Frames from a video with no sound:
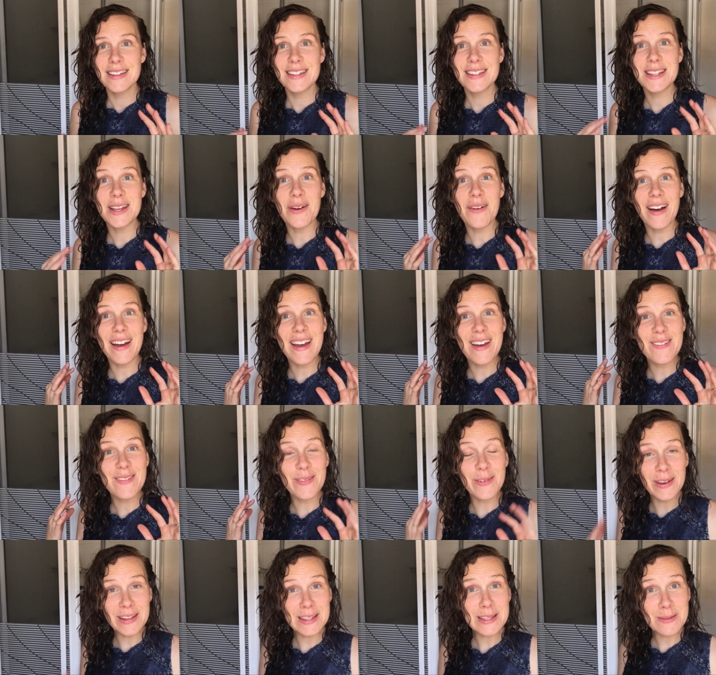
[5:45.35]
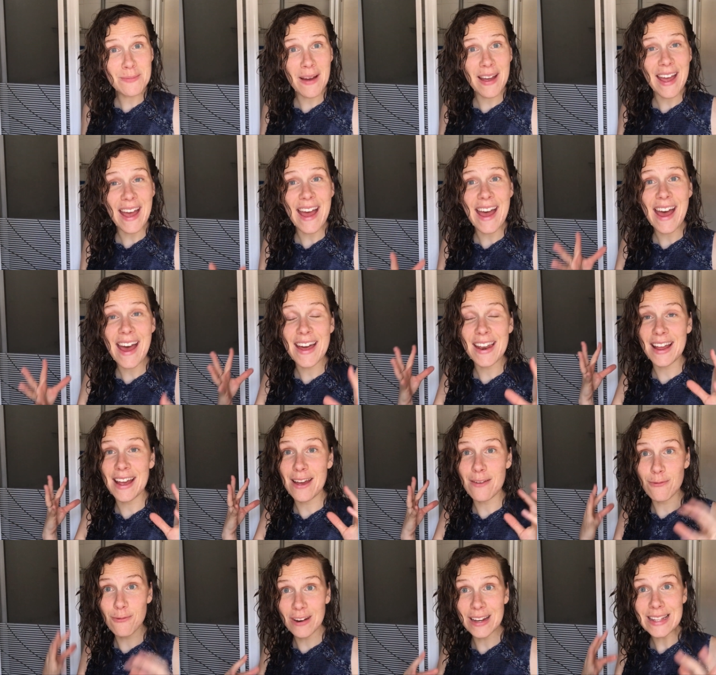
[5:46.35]
So I have rinsed my hair, and I
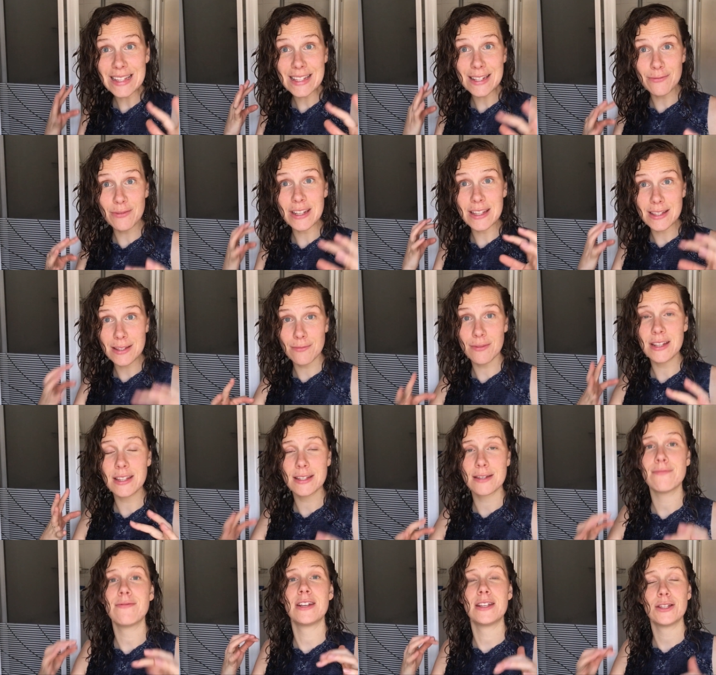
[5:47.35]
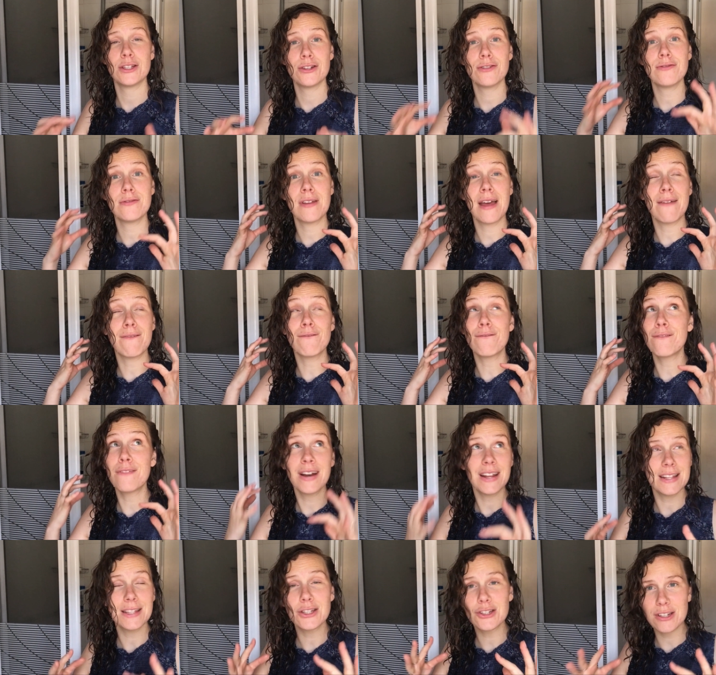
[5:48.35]
have rinsed and
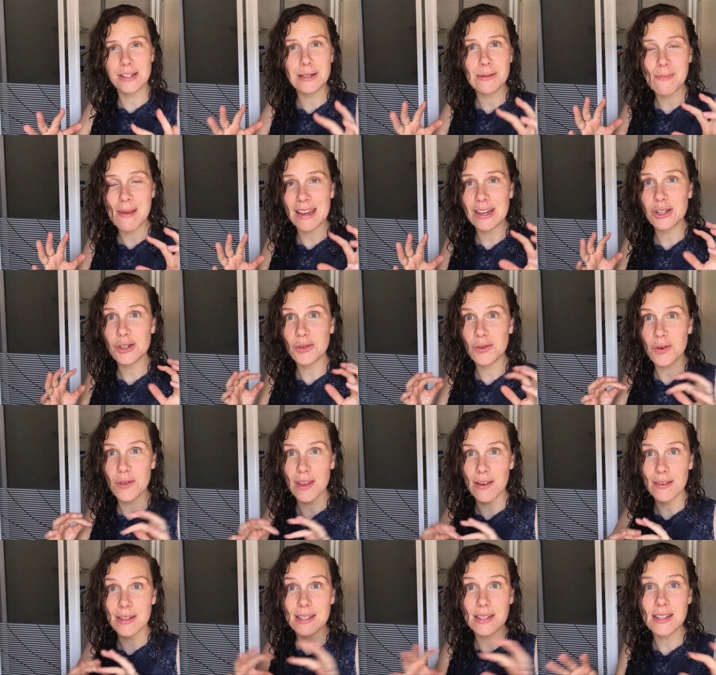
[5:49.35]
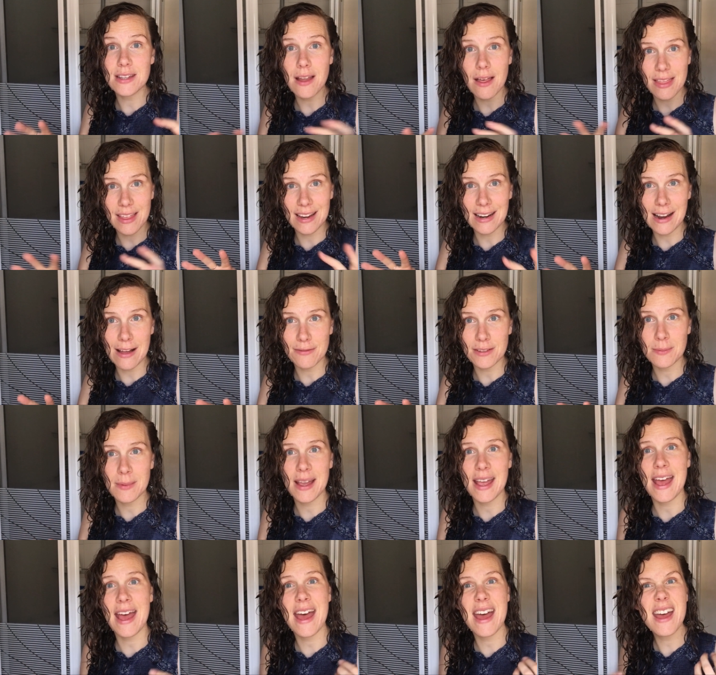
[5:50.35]
rinsed just to make sure there is nothing left in
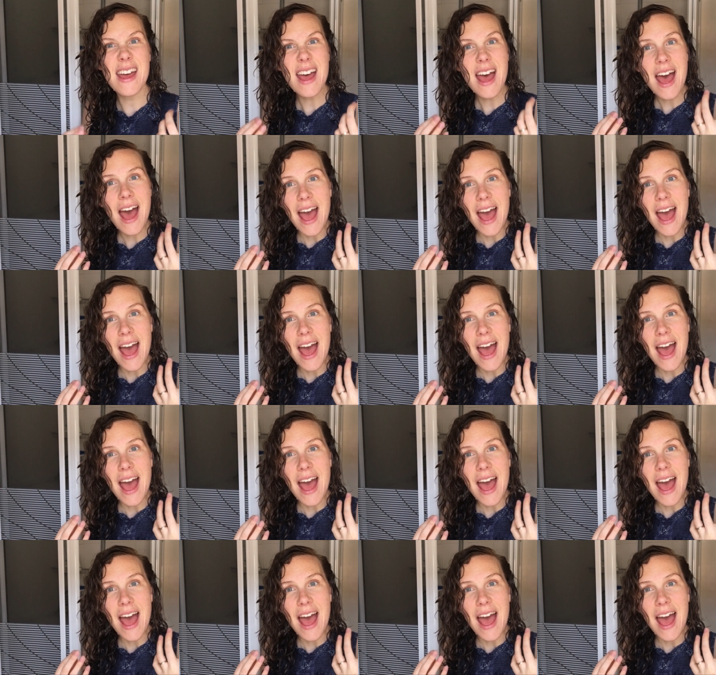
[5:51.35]
my hair.